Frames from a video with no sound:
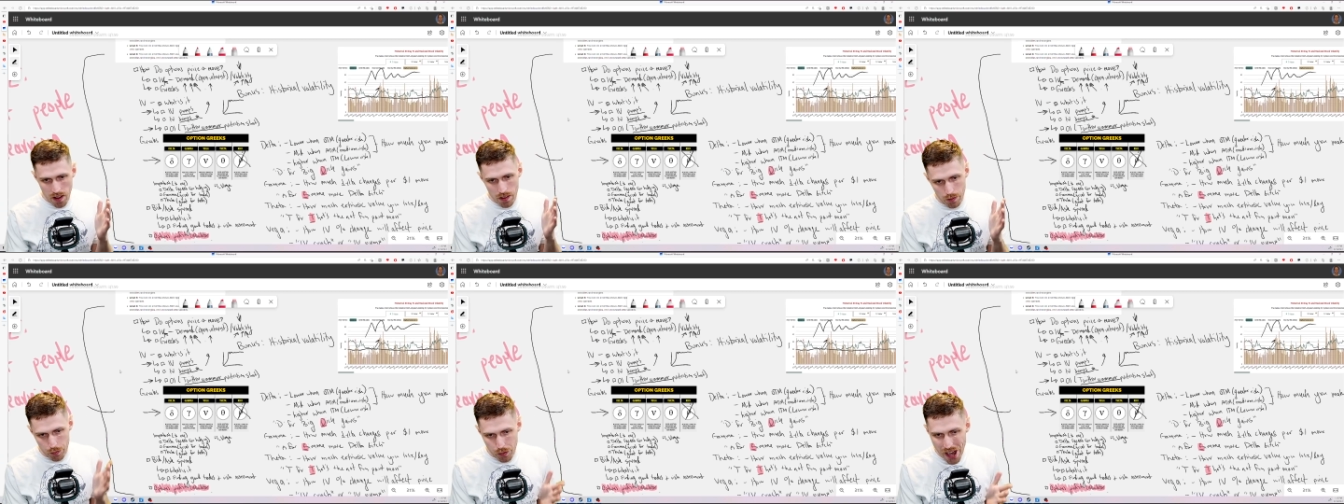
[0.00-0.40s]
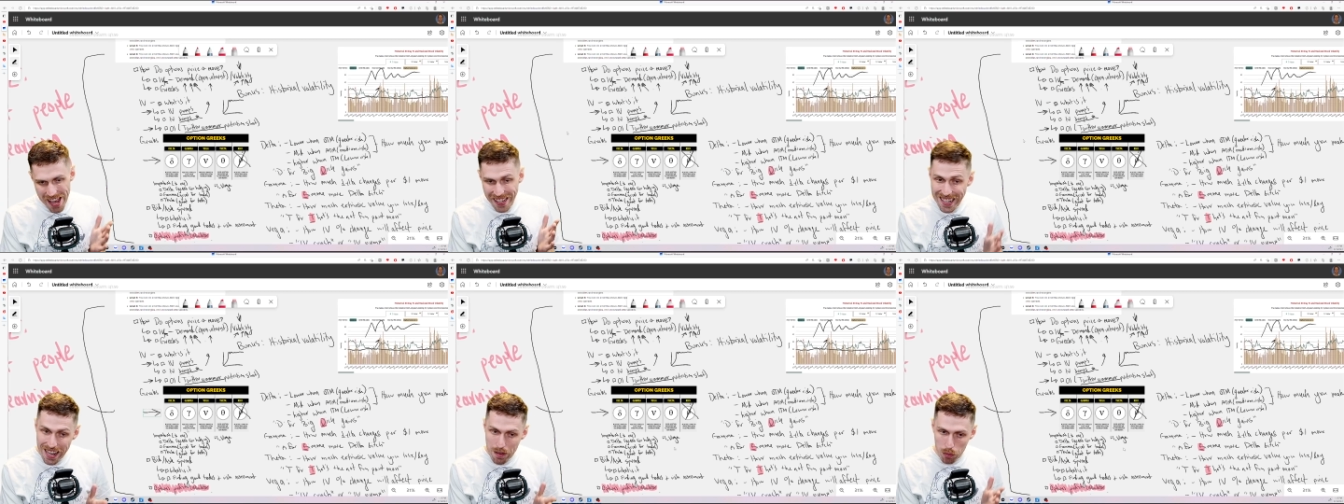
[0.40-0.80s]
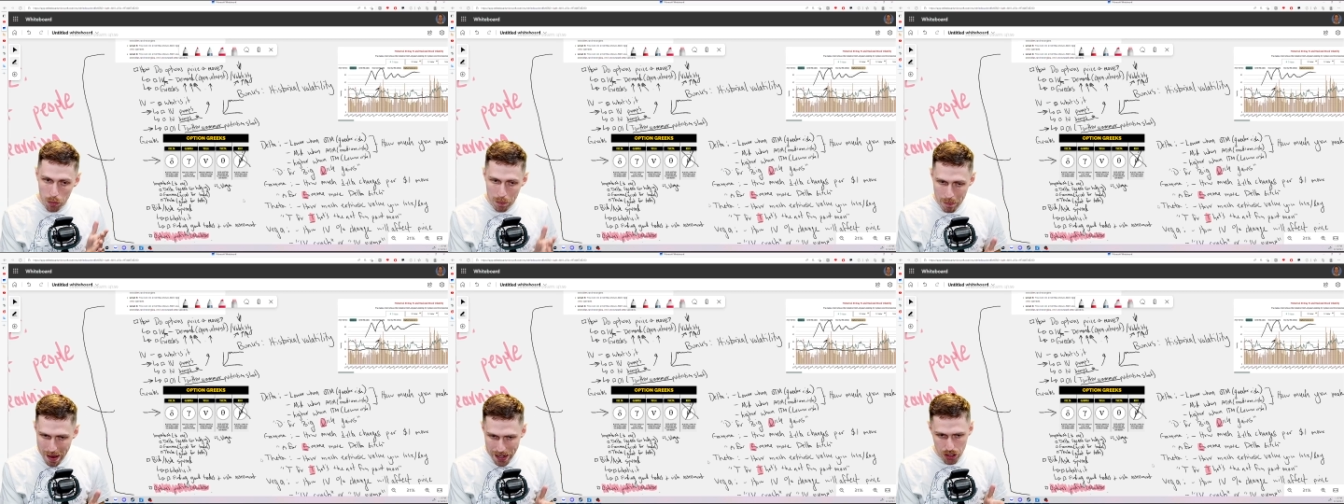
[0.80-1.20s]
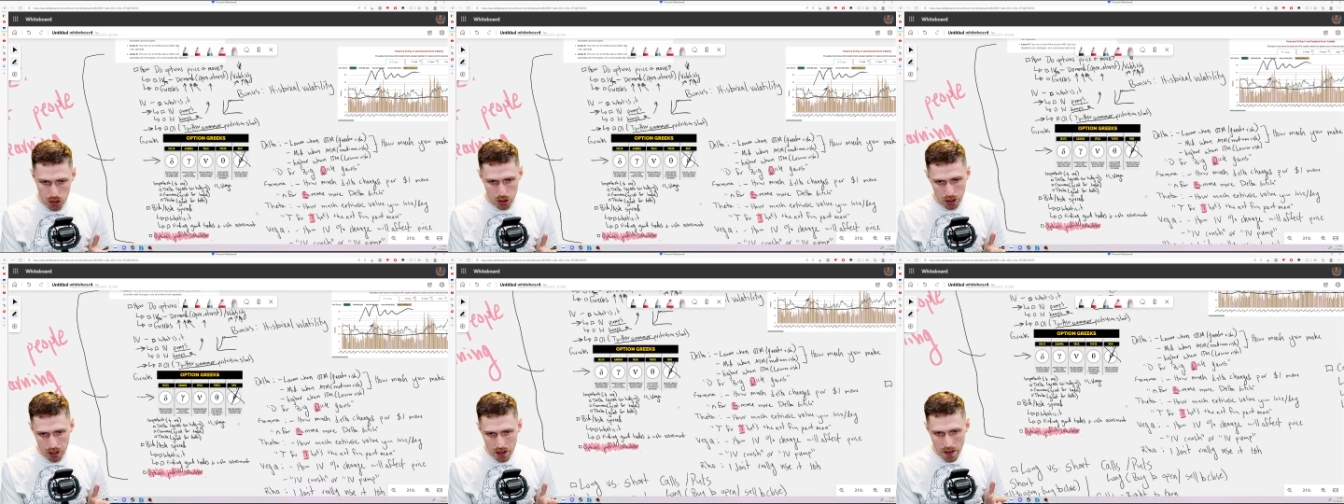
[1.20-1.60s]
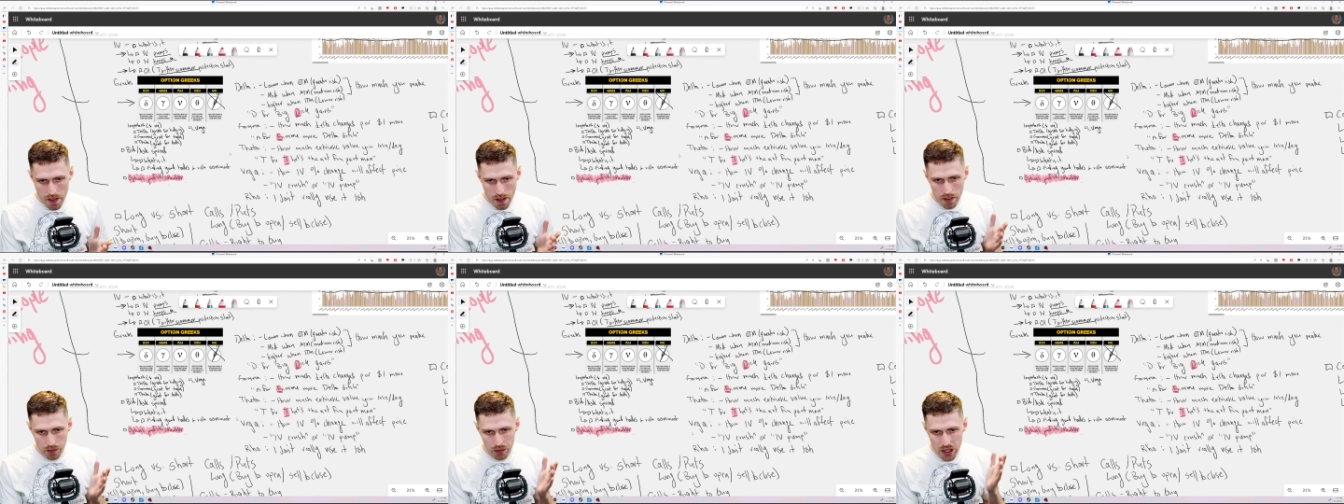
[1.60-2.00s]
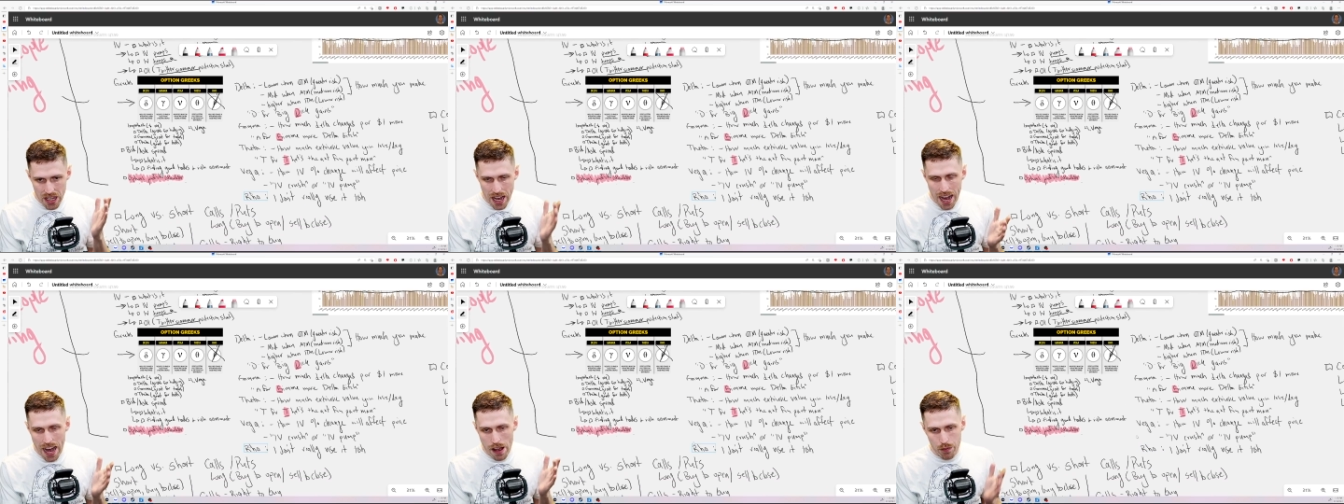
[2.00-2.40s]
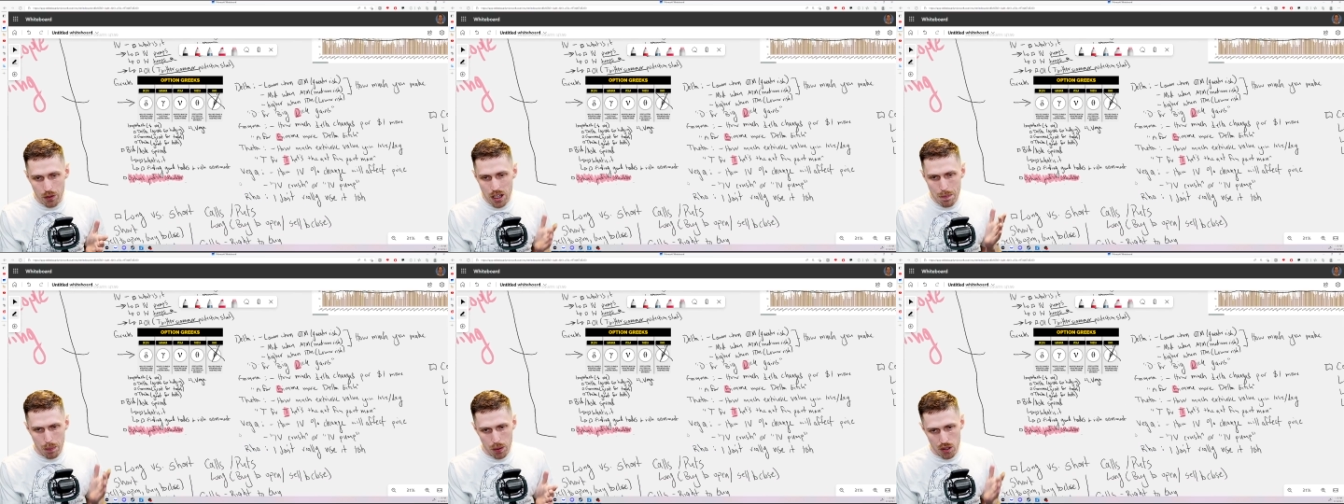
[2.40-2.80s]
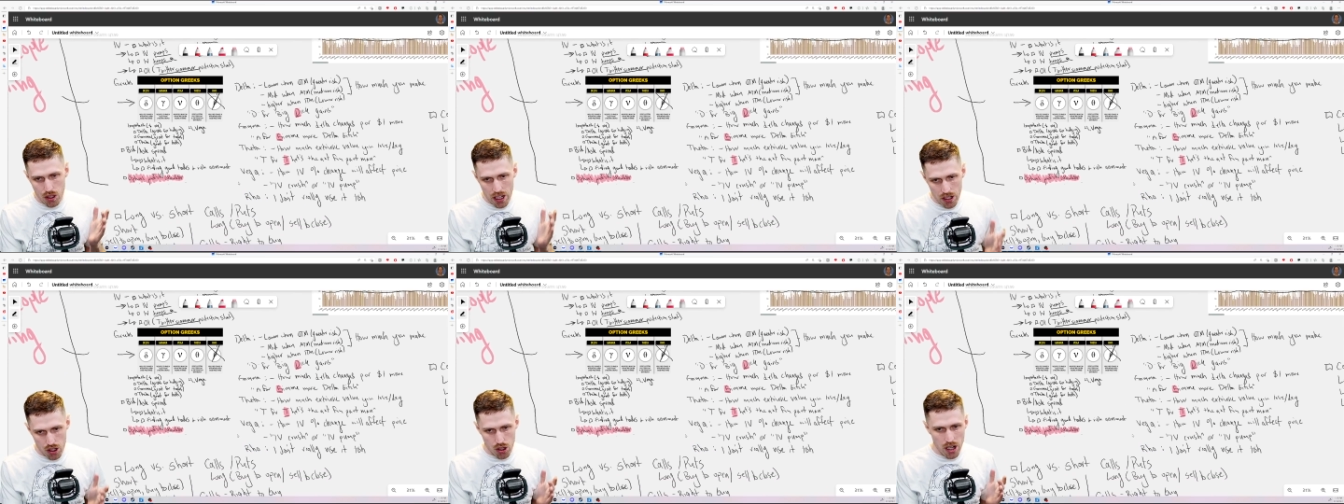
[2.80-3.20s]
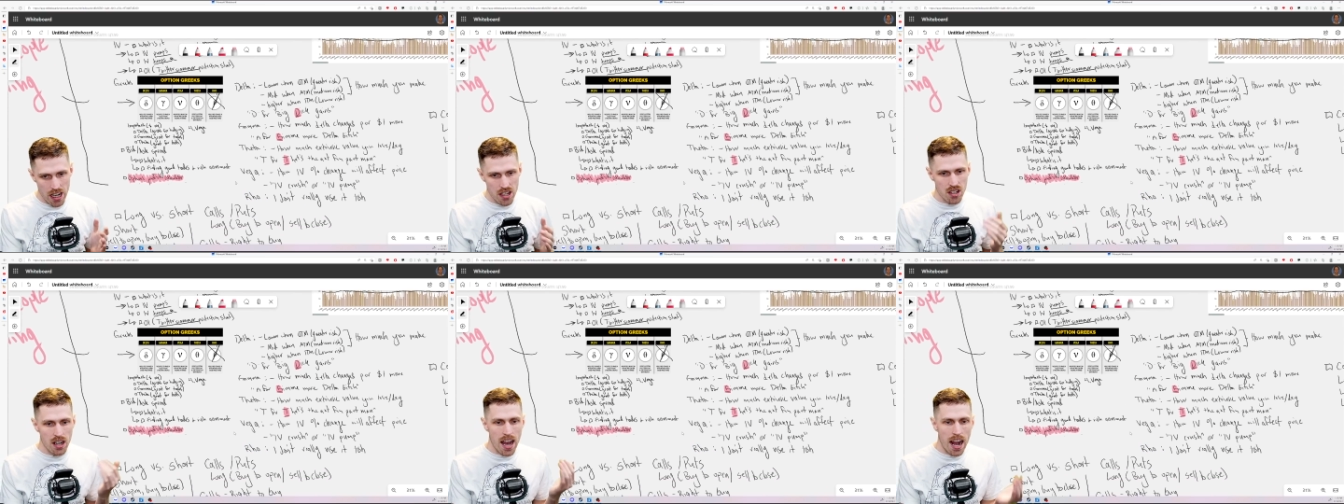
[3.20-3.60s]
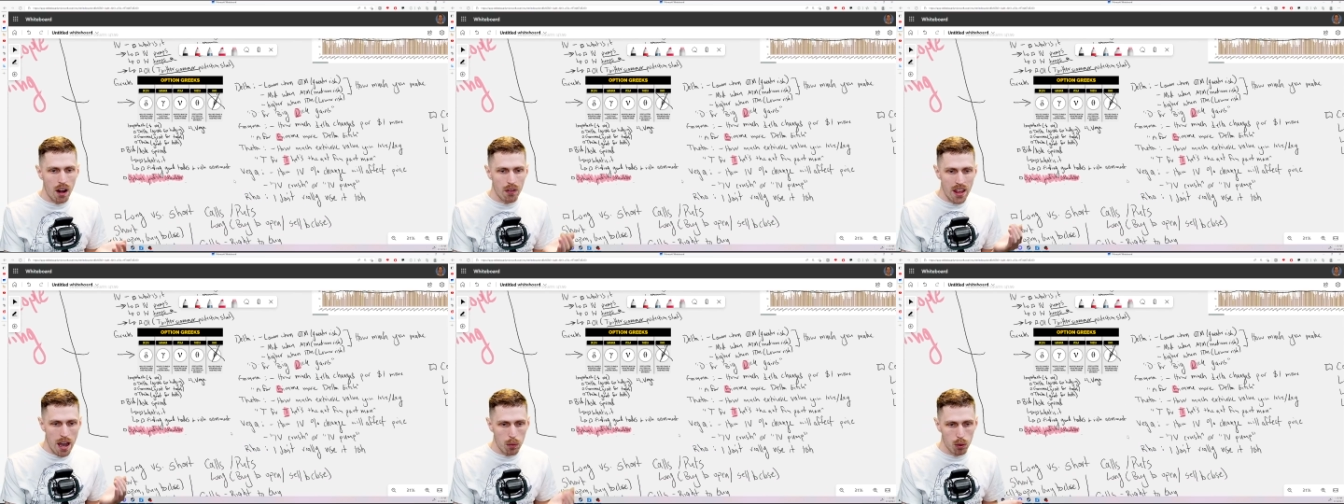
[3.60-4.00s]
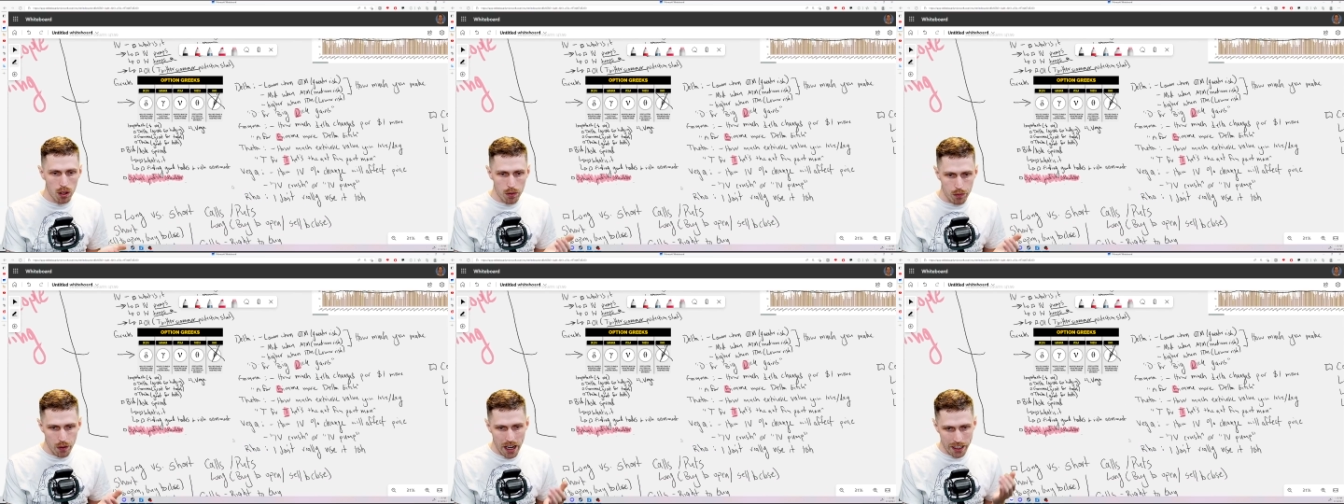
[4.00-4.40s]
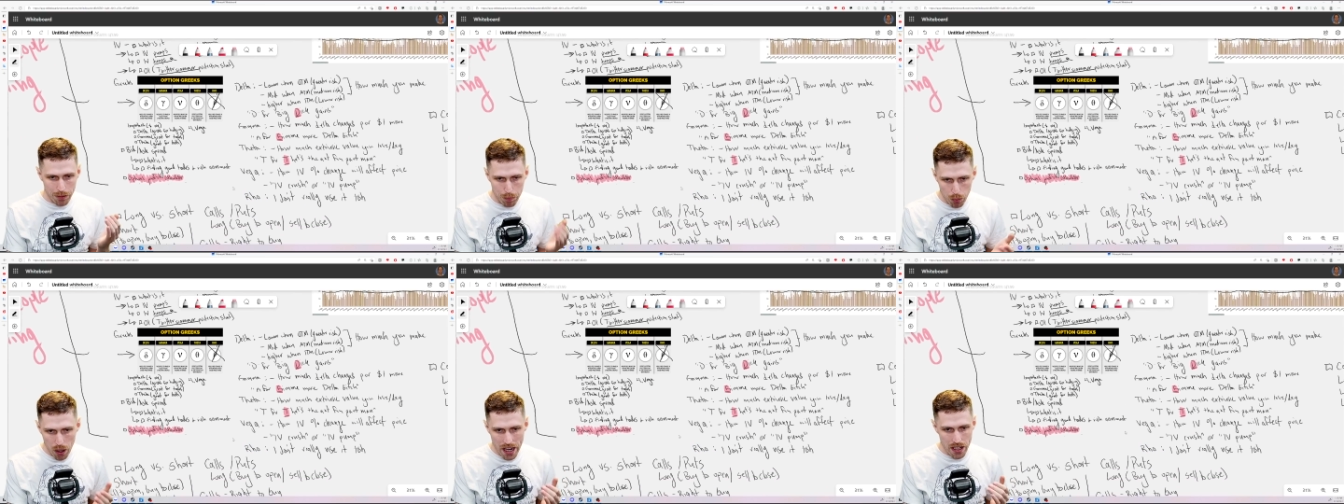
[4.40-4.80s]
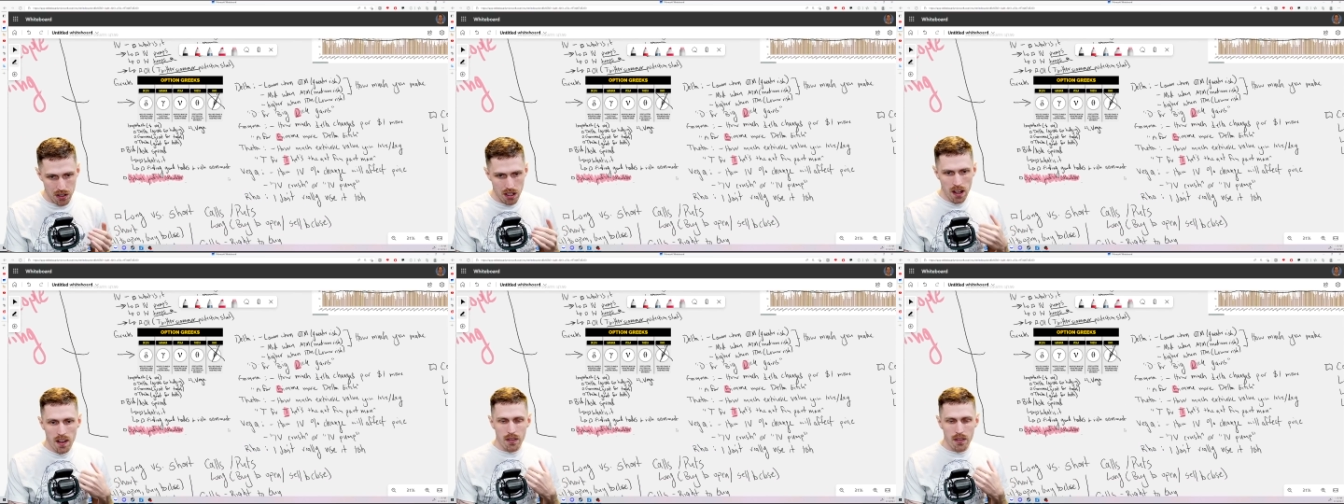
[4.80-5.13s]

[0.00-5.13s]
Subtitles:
Vega will measure the IV percent change and how that will affect price.